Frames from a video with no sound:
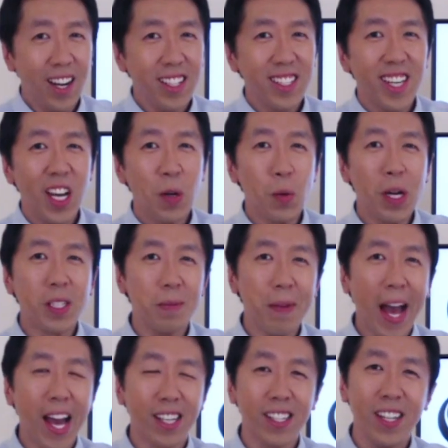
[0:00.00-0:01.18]
Hi, and welcome
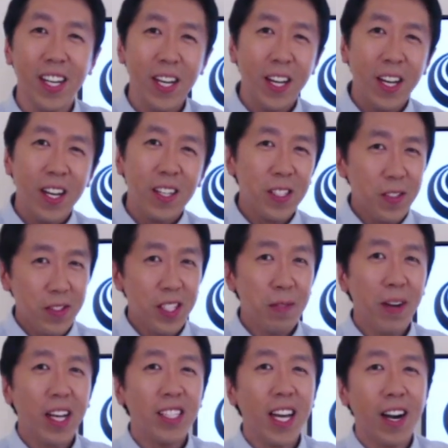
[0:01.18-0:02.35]
back. You've seen
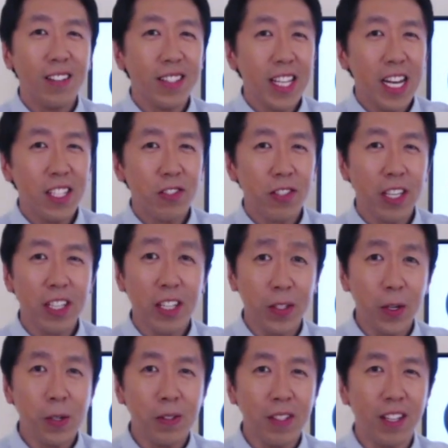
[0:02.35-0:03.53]
by now that training a
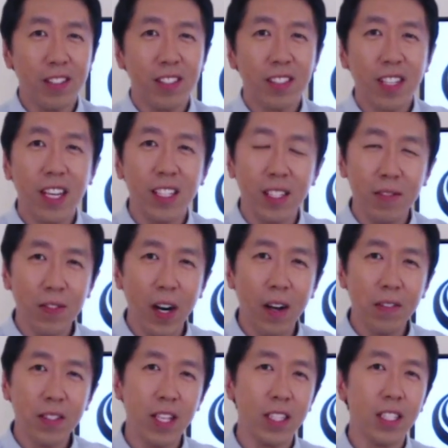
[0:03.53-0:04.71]
neural net can
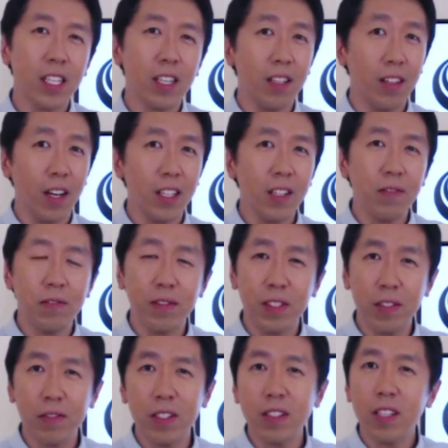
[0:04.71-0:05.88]
involve setting a lot of
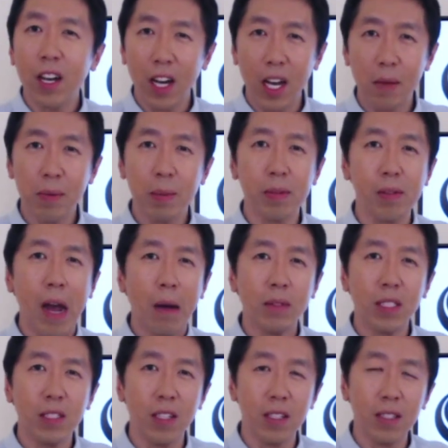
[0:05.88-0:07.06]
different
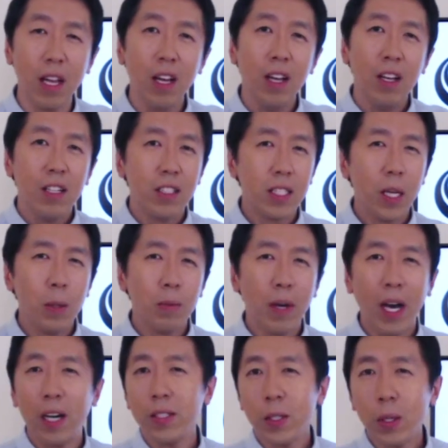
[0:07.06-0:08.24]
hyperparameters. Now,
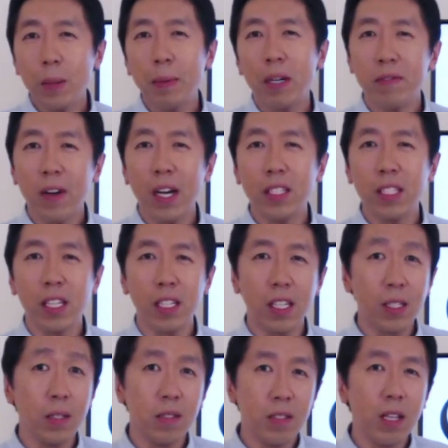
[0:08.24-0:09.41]
how do you go about finding
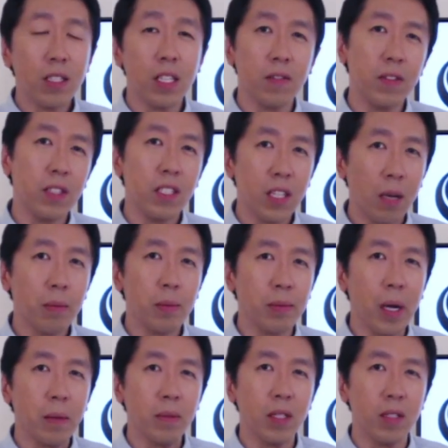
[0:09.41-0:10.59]
a good setting for these
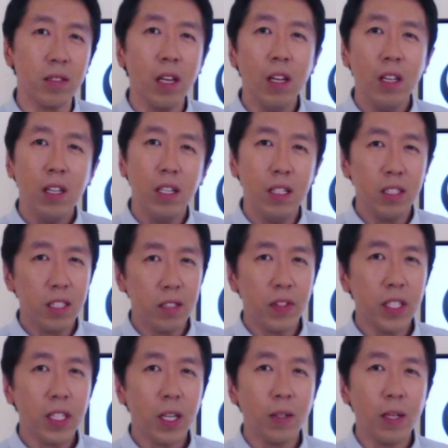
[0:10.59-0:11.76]
hyperparameters? In this
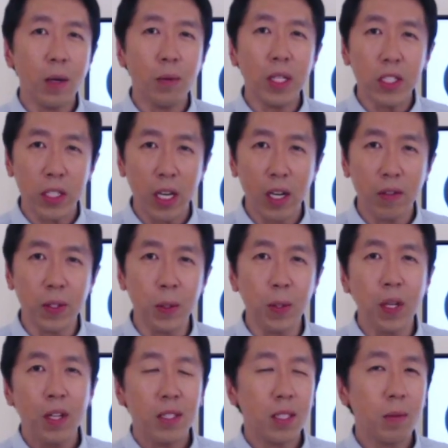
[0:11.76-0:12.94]
video, I want to share with you
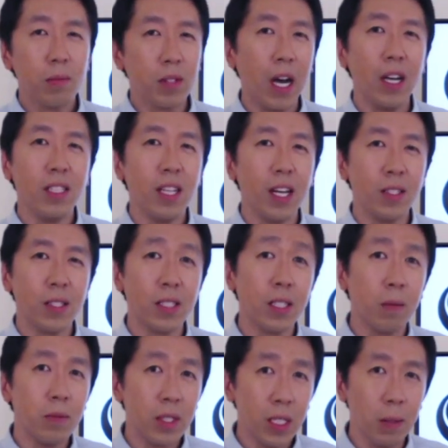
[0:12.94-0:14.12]
some guidelines,
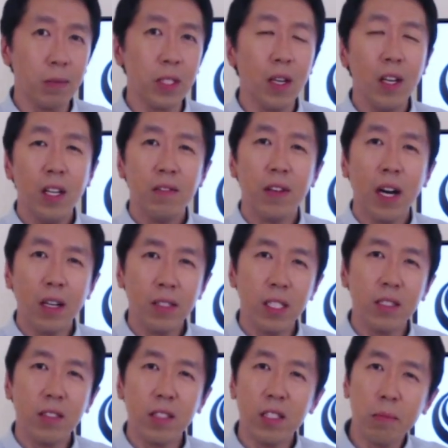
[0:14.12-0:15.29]
some tips for how
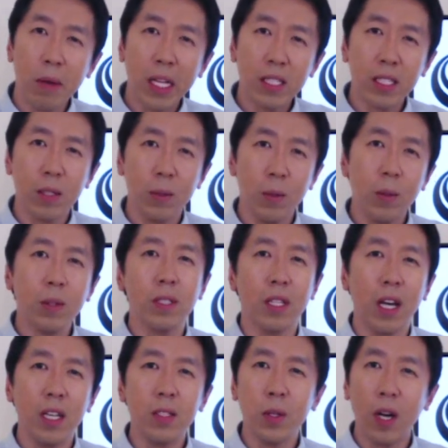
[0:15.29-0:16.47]
to systematically
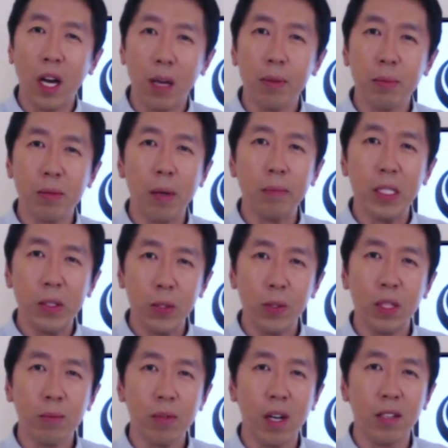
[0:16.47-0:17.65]
organize your hyperparameter
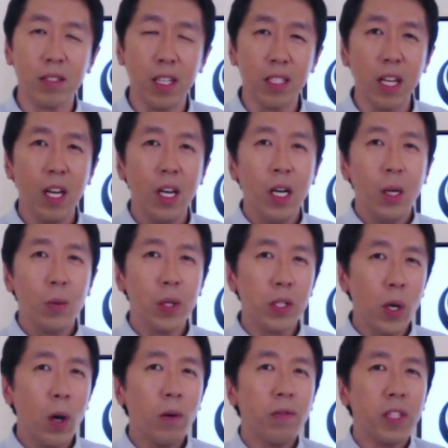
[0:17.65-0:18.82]
tuning process,
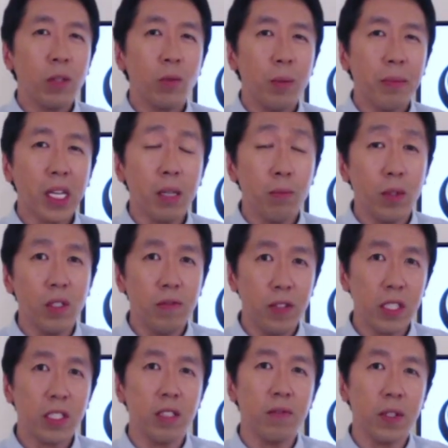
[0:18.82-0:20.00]
which hopefully will make it more
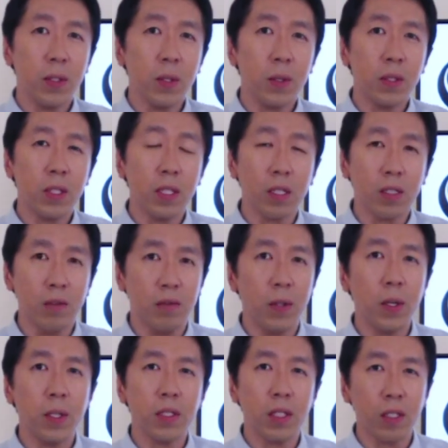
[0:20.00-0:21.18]
efficient for you to
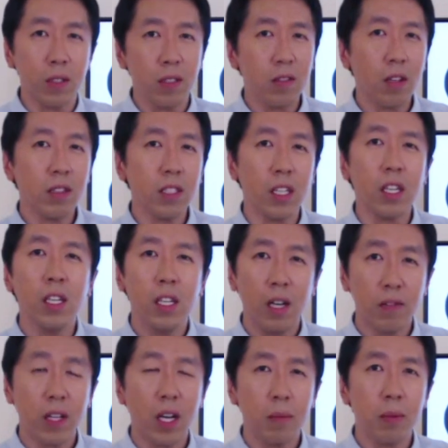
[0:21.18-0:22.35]
converge on a good setting
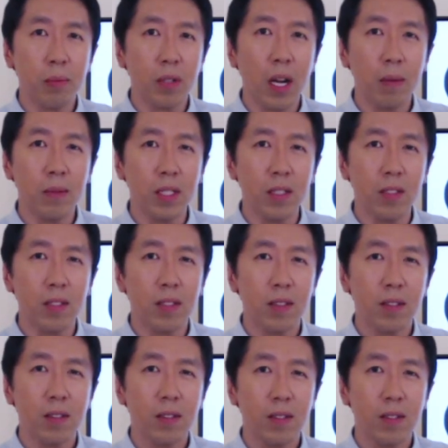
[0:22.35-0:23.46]
of the hyperparameters.